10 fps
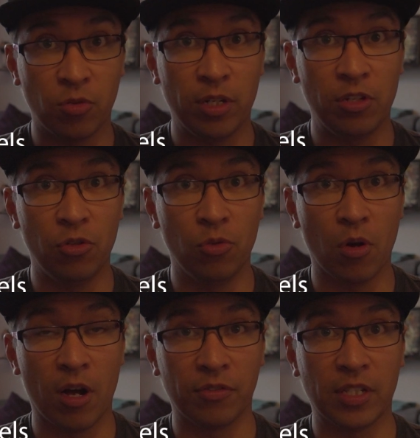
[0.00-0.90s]
22
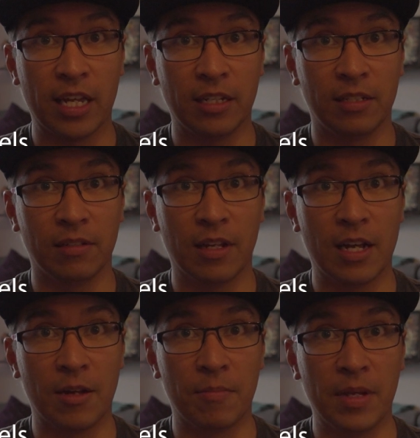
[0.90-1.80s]
offset
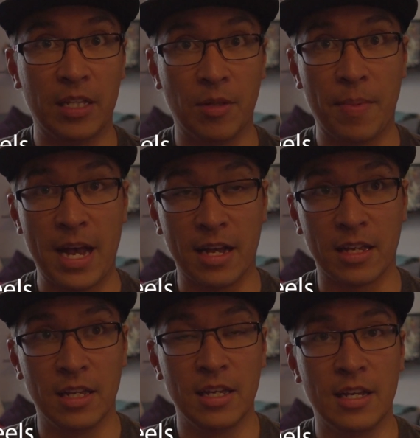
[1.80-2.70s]
in the back.